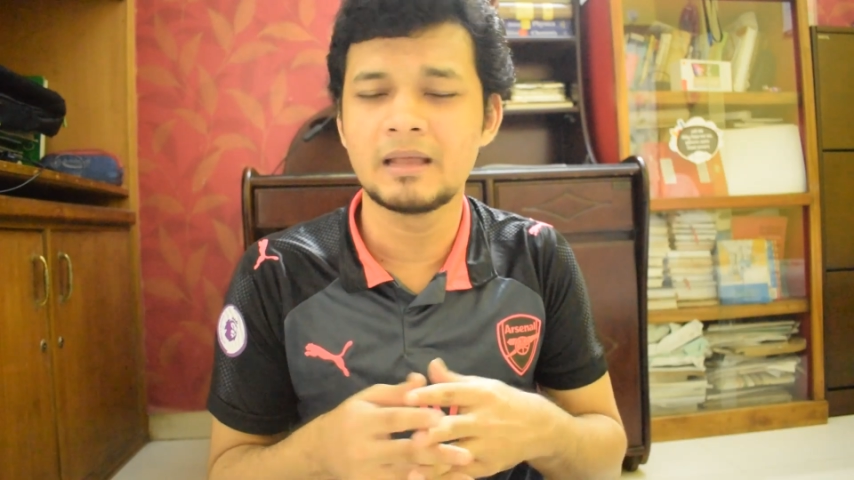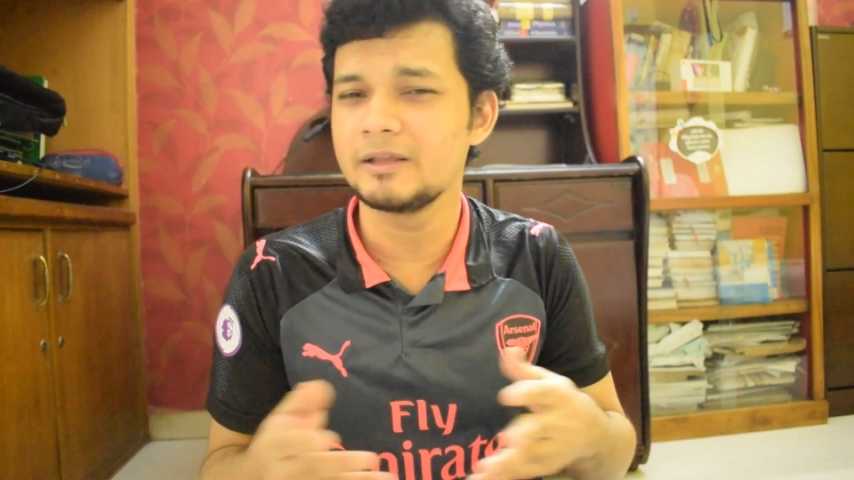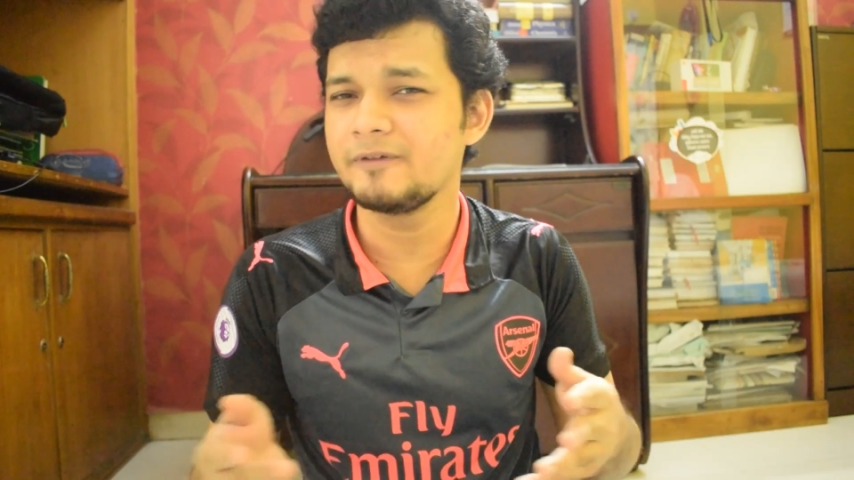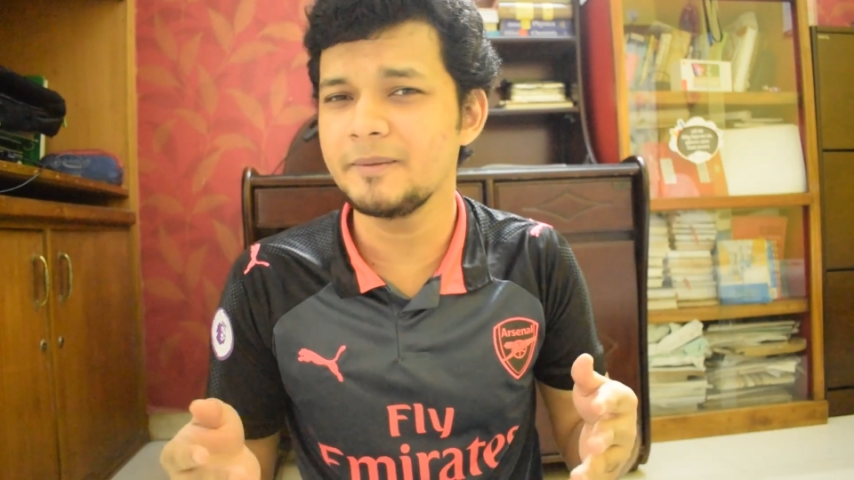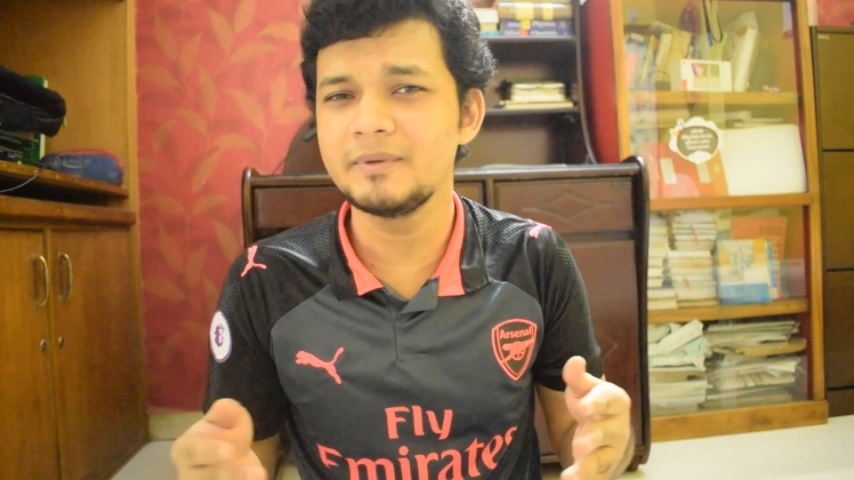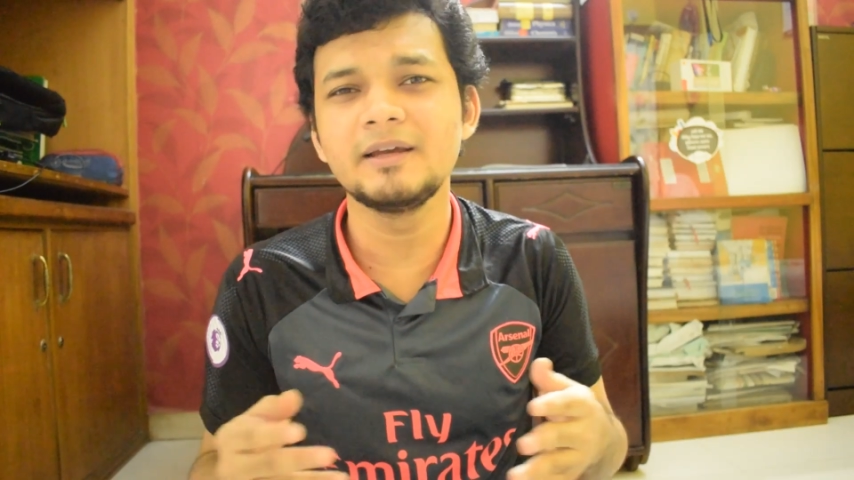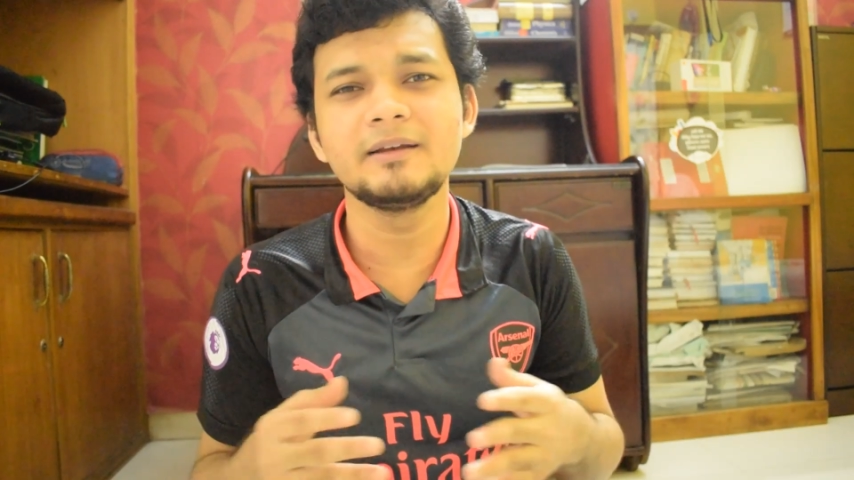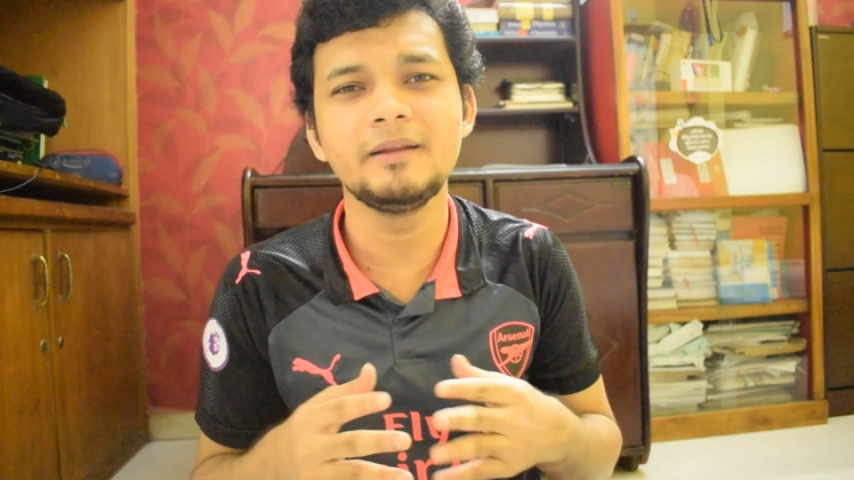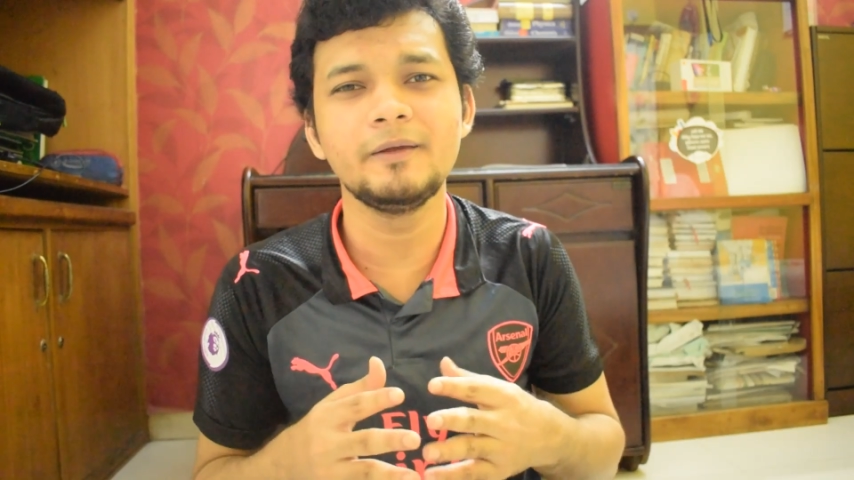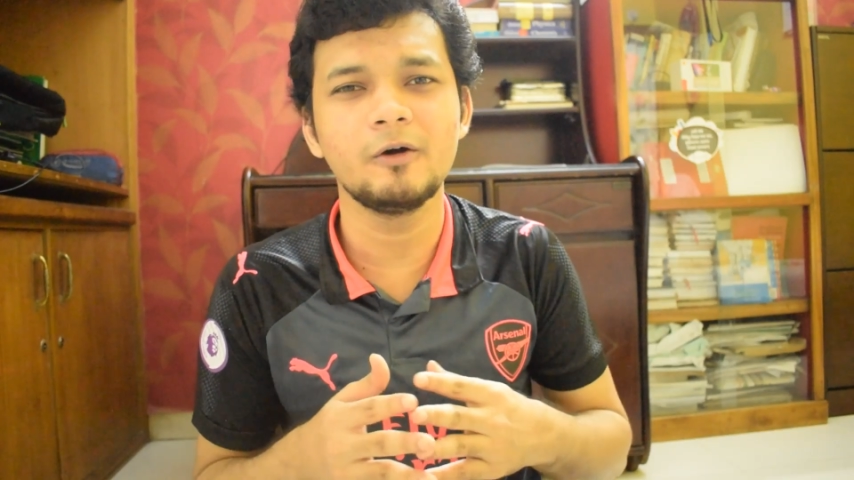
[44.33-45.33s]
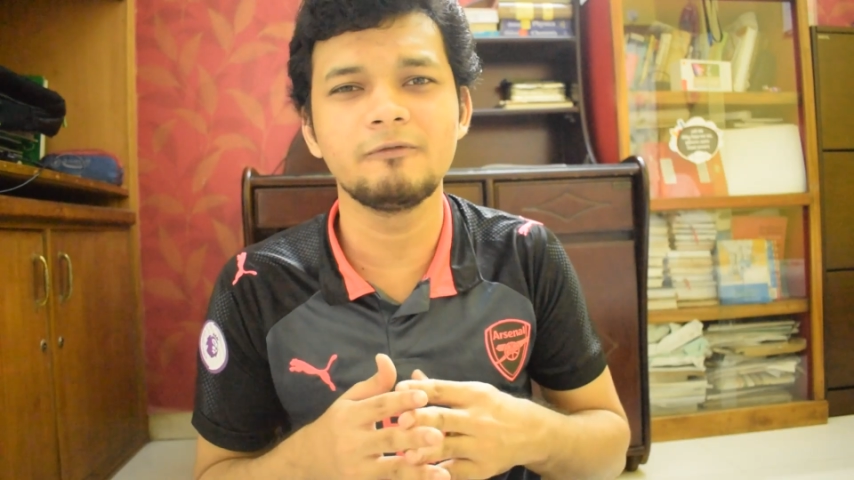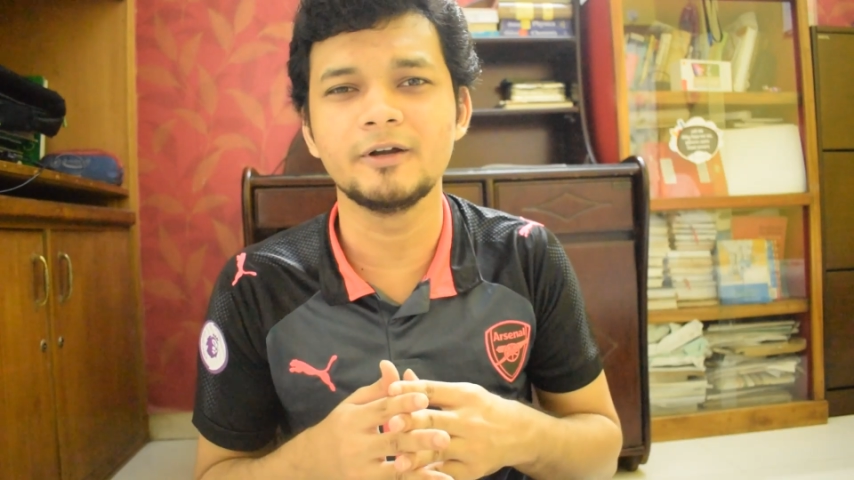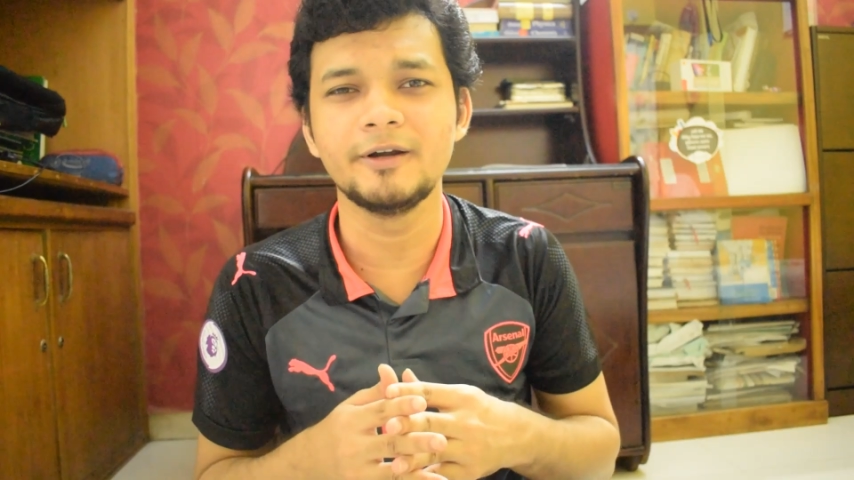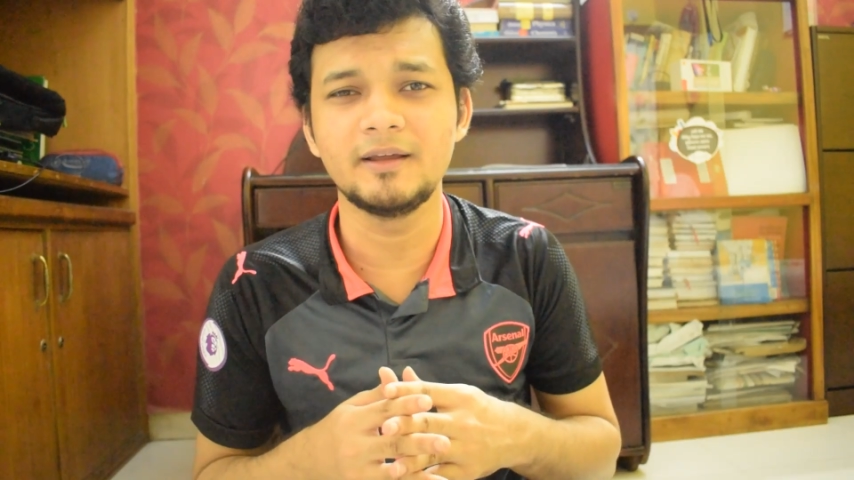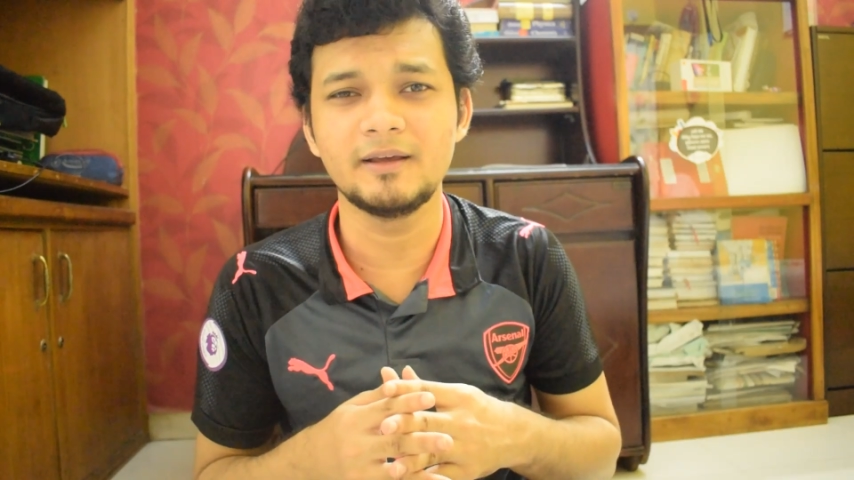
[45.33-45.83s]
The Feynman technique of
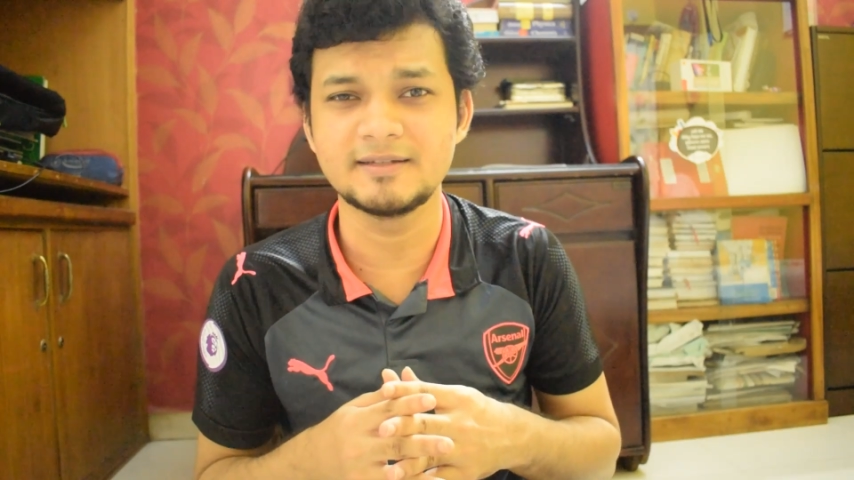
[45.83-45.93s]
learning